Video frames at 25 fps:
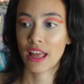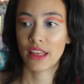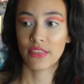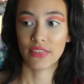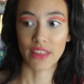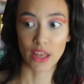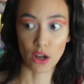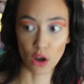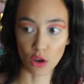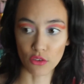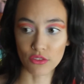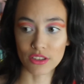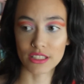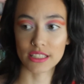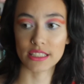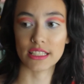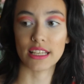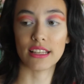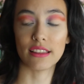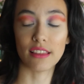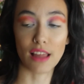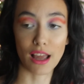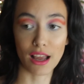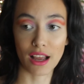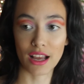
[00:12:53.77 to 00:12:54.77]
Then obviously,
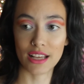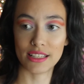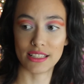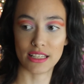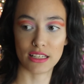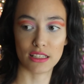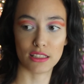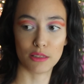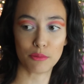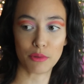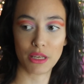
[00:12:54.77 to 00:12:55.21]
like I said at the